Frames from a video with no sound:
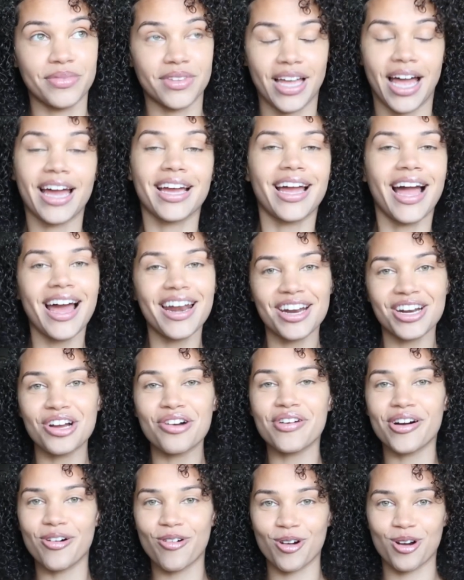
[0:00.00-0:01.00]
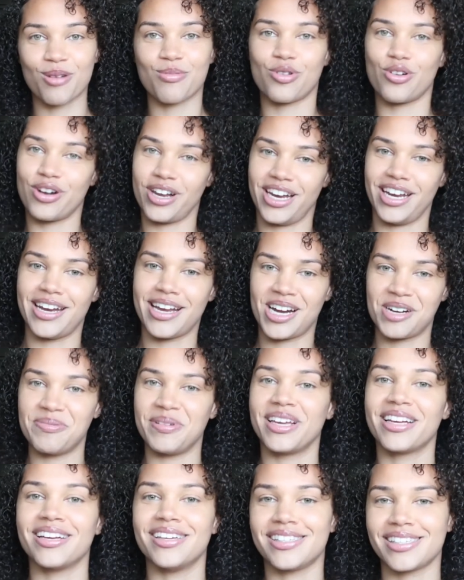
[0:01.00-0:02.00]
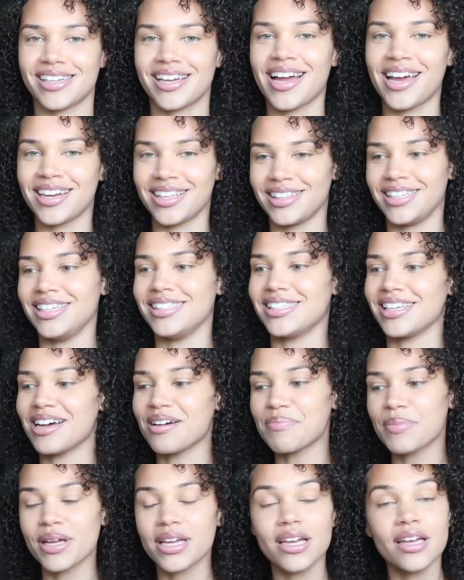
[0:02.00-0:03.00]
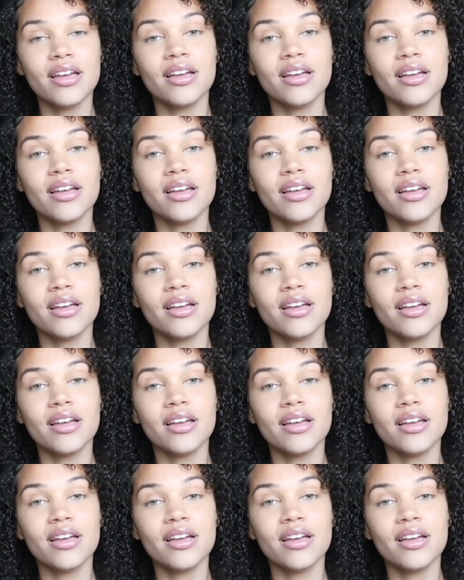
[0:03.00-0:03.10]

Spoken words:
I kind of know what order I'm going in now because it kind of leads up.